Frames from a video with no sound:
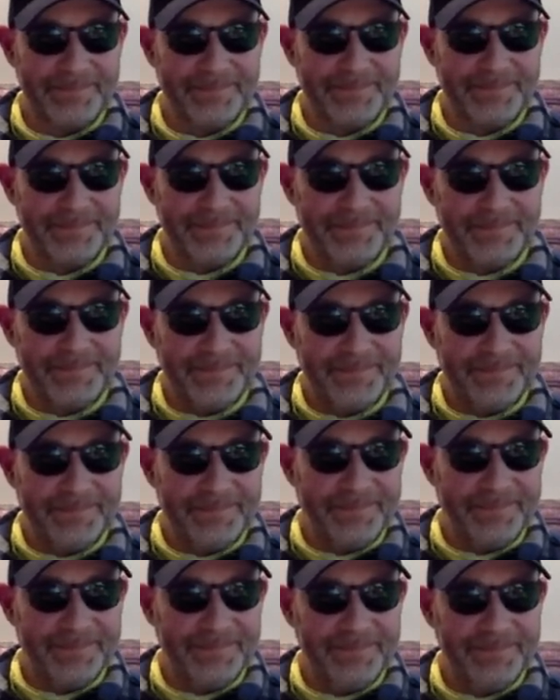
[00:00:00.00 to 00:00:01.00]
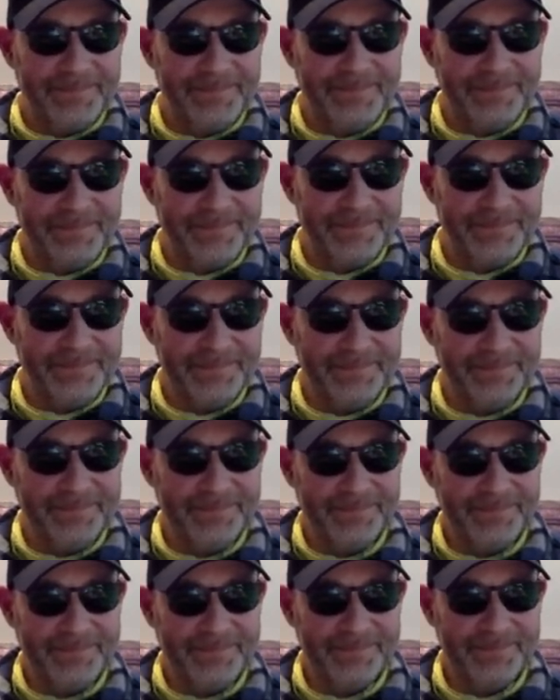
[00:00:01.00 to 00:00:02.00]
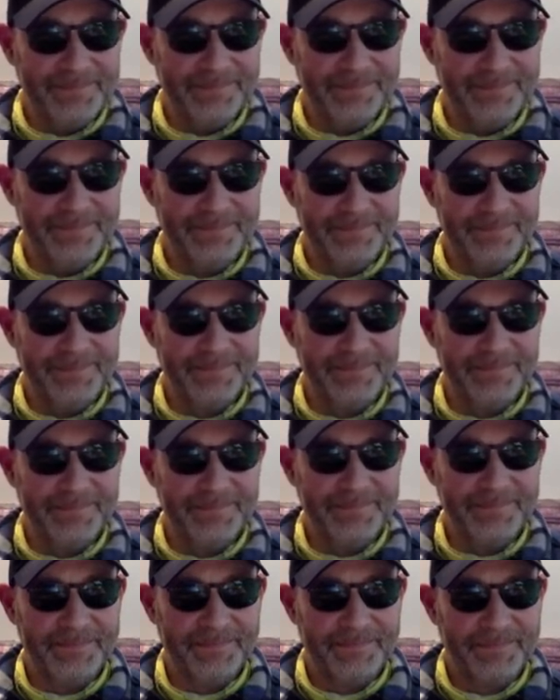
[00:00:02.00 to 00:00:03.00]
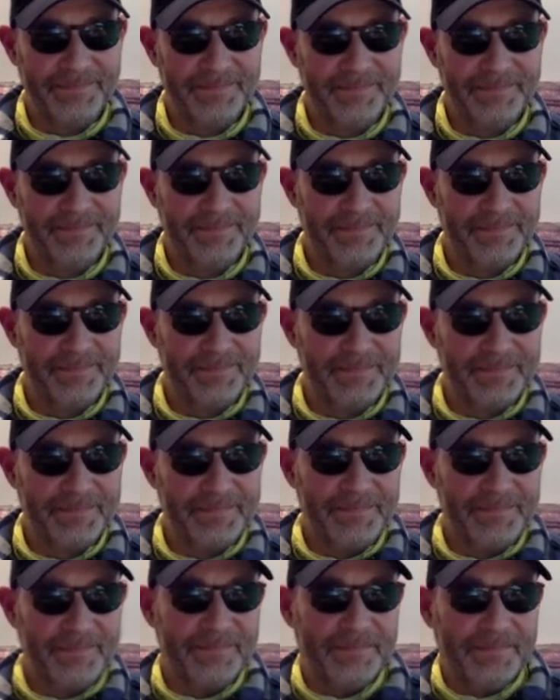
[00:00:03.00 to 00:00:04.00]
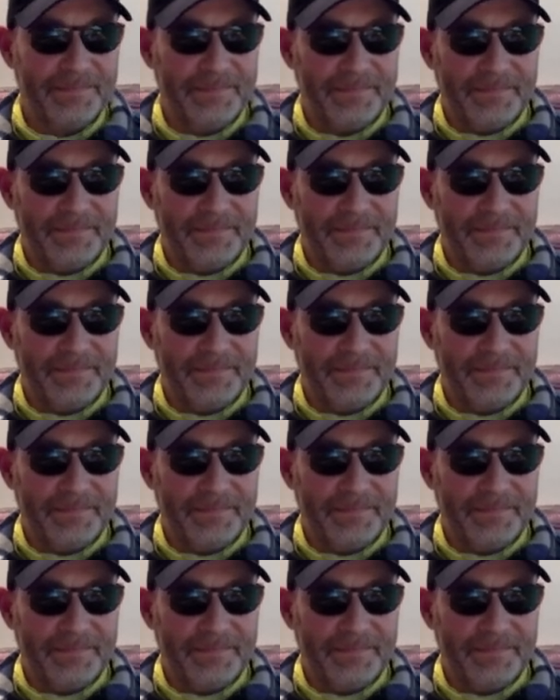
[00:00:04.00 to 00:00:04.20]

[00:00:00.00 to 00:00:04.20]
The person shown says nothing.